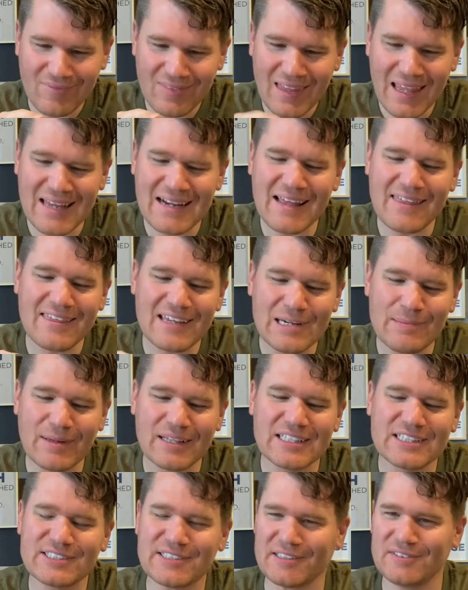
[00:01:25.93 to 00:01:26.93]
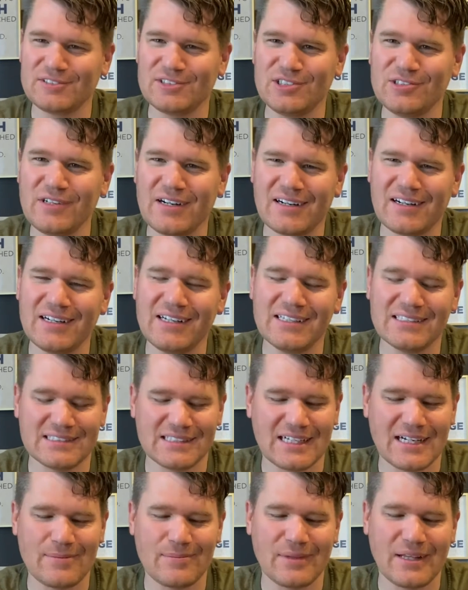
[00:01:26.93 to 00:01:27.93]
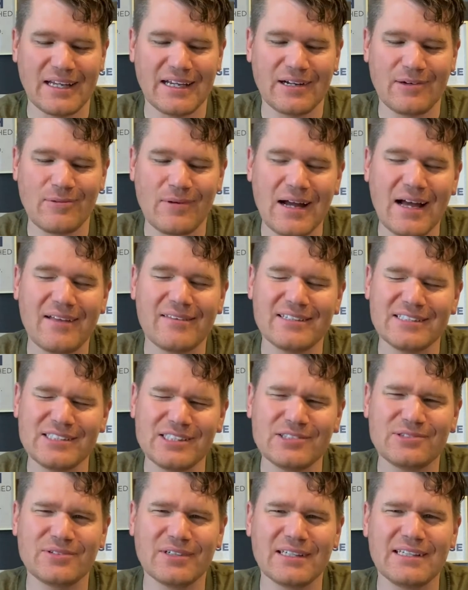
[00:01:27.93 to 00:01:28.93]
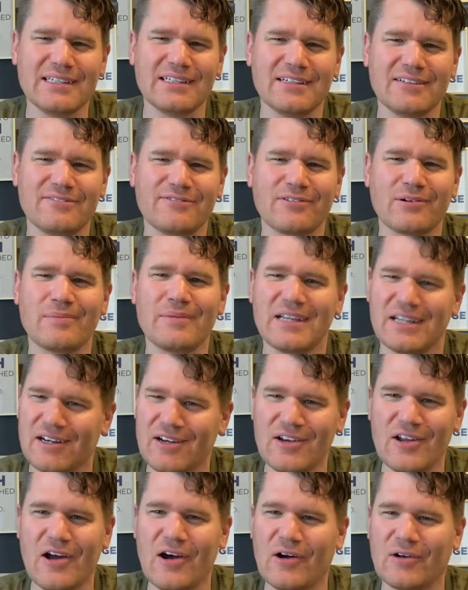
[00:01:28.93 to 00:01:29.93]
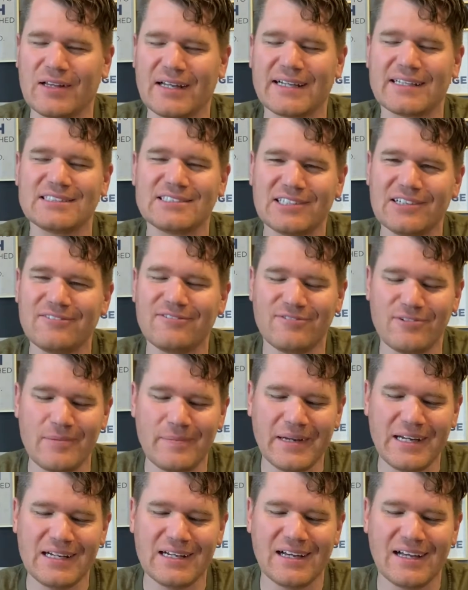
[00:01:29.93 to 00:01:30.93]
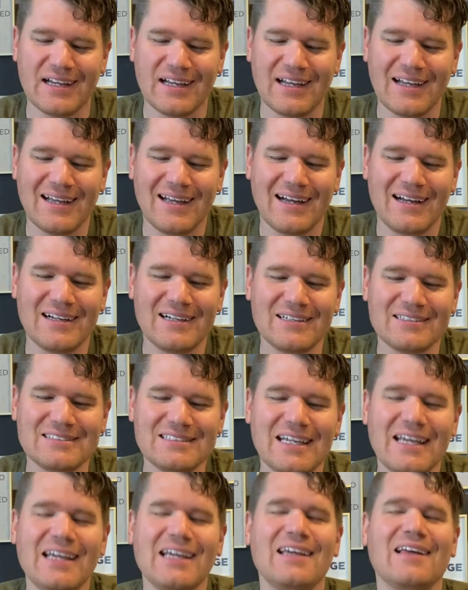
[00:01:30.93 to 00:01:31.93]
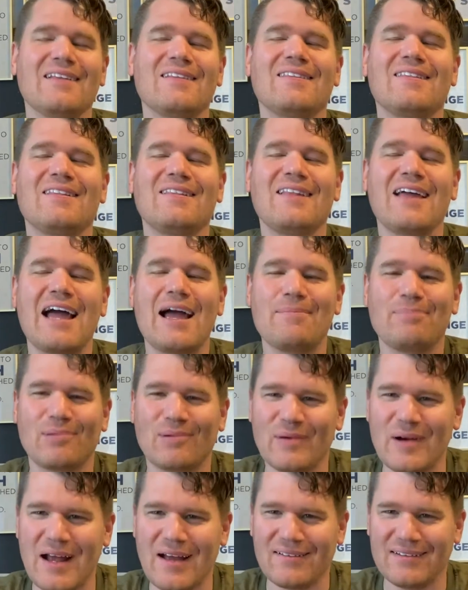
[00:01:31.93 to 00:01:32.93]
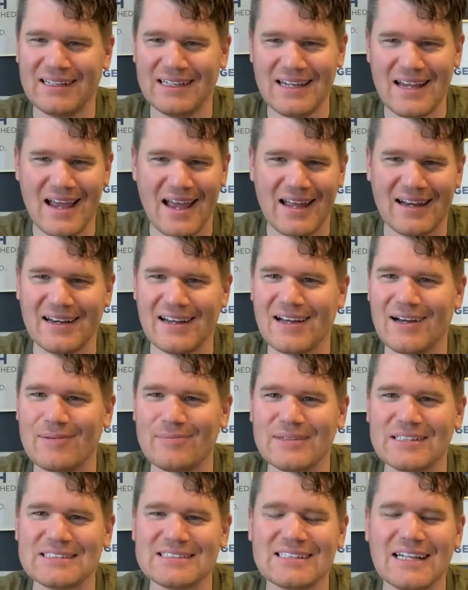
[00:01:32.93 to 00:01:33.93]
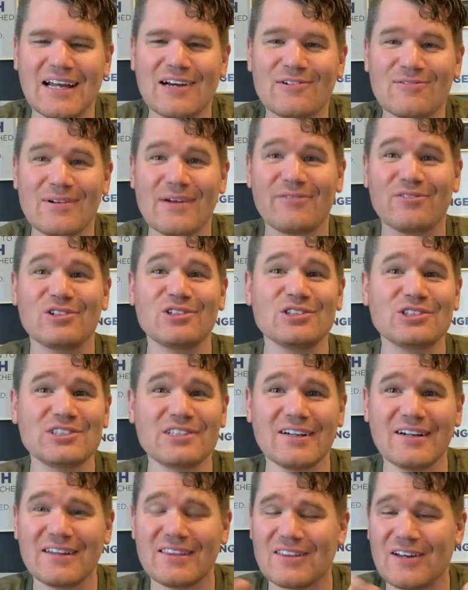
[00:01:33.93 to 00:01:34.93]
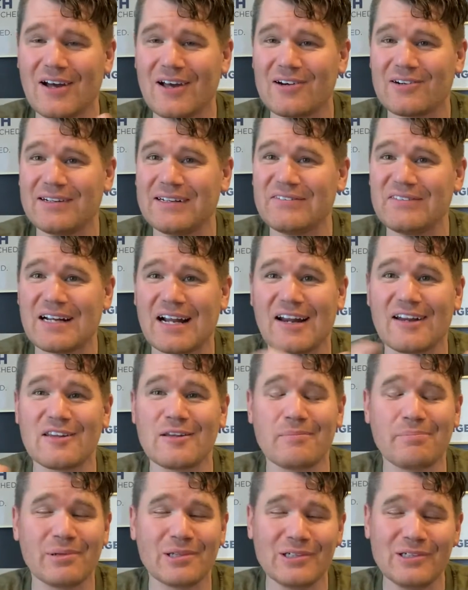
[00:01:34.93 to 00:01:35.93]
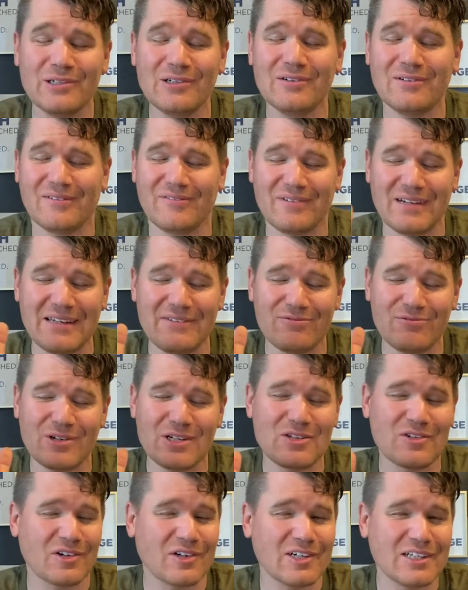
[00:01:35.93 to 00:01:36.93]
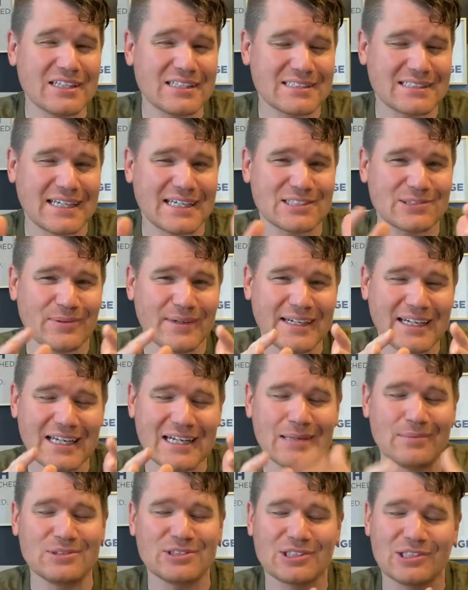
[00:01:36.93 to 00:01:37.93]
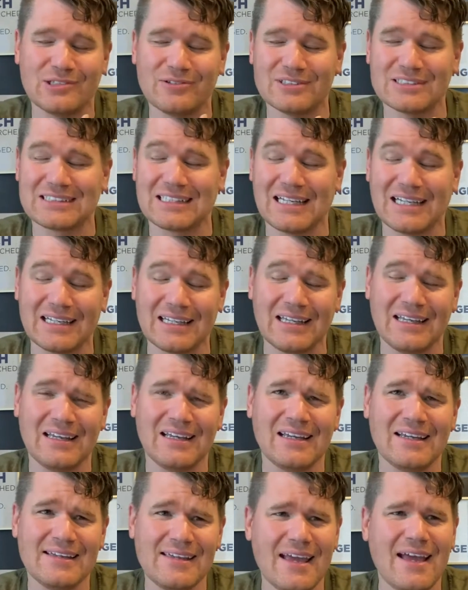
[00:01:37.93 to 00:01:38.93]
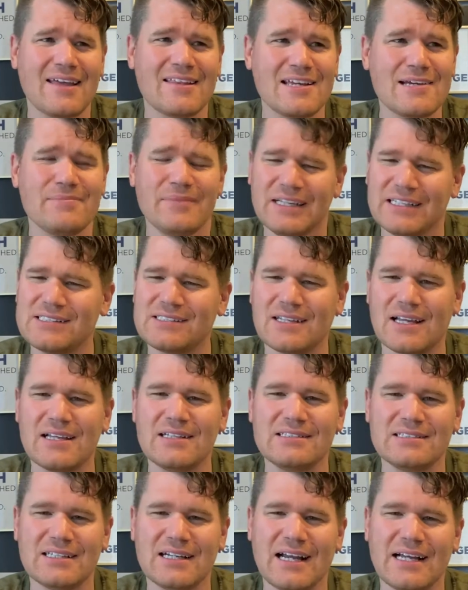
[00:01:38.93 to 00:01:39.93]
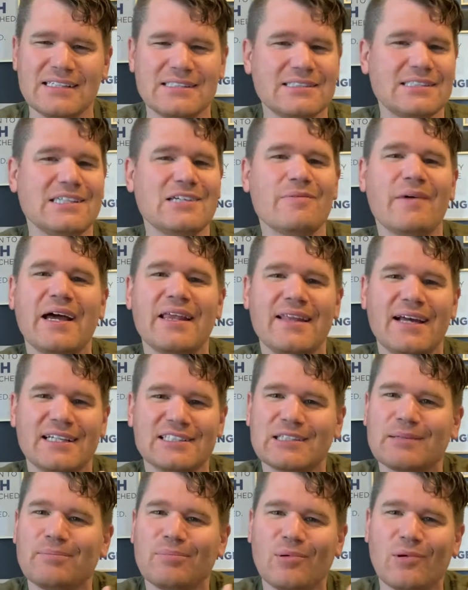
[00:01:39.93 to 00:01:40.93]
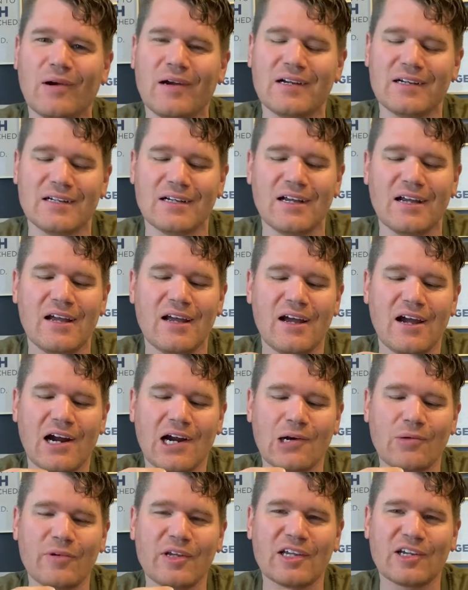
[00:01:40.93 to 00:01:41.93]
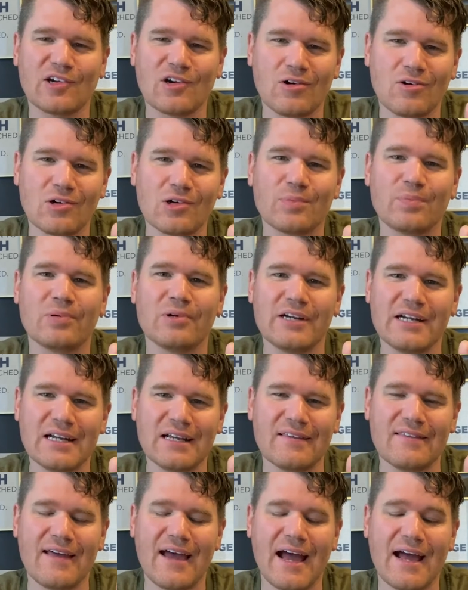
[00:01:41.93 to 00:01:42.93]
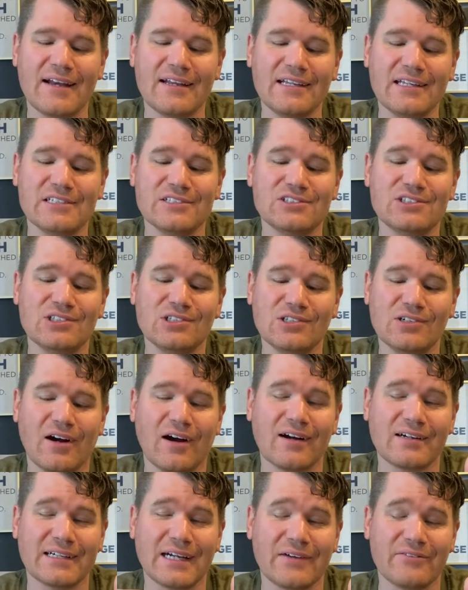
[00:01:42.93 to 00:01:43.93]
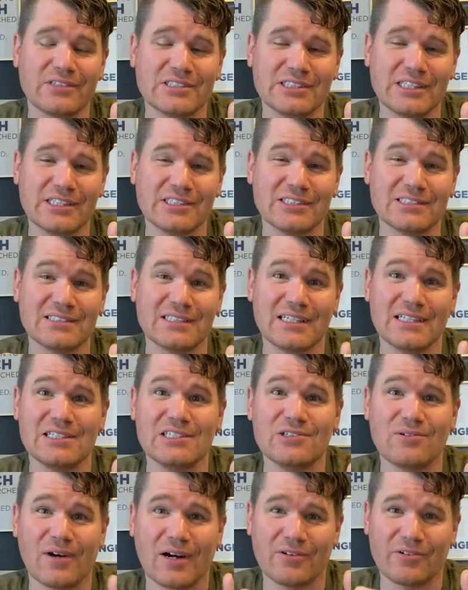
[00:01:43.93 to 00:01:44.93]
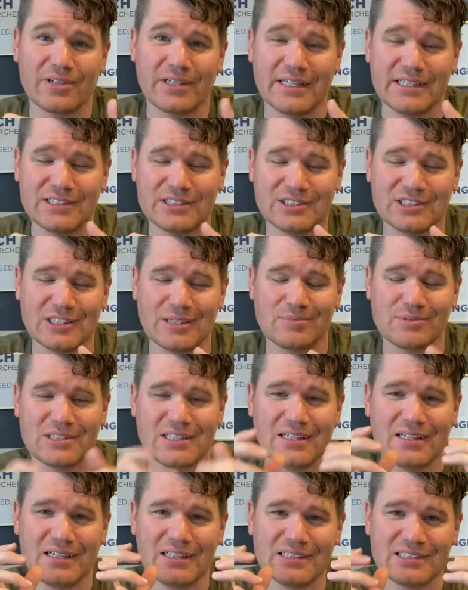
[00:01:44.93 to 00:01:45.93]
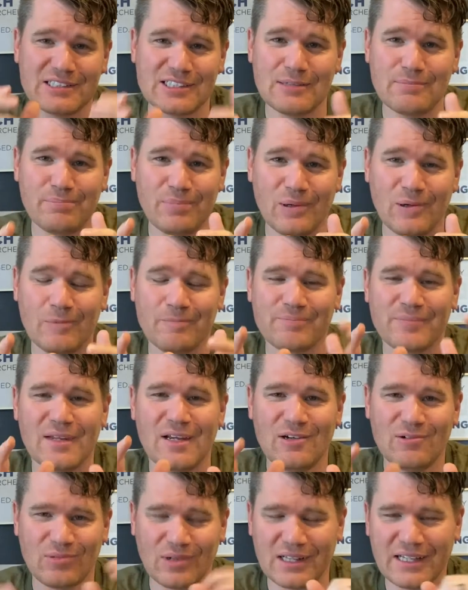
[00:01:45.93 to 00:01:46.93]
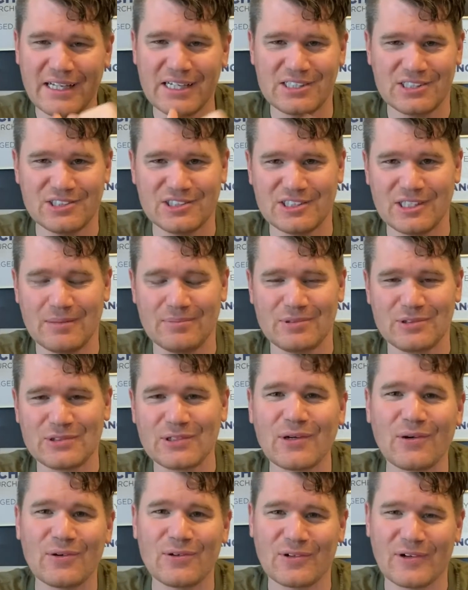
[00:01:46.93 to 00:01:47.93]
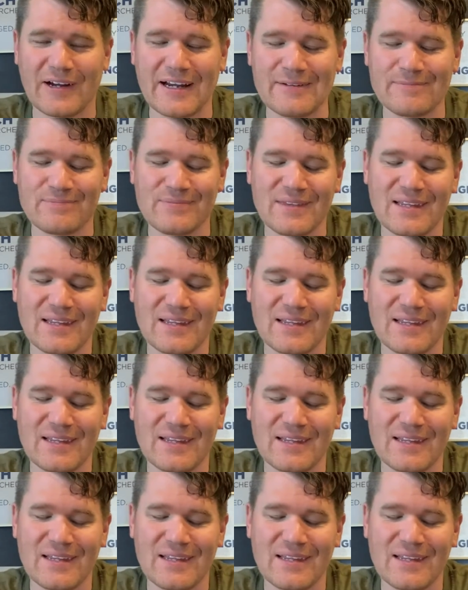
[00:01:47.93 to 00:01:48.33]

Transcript: and I think about these other two areas and I'm like, wow, this is really good for me to know. Like, it's good for me to uh, take a lap around again. Um, it's not a revolutionary thought or even out of the blue. Even when you heard it this last weekend, I'm sure it was like, yeah, that makes sense. And I see why that's important. Are we incorporating that into our conversations, into our relationships? Simple relationships. So great.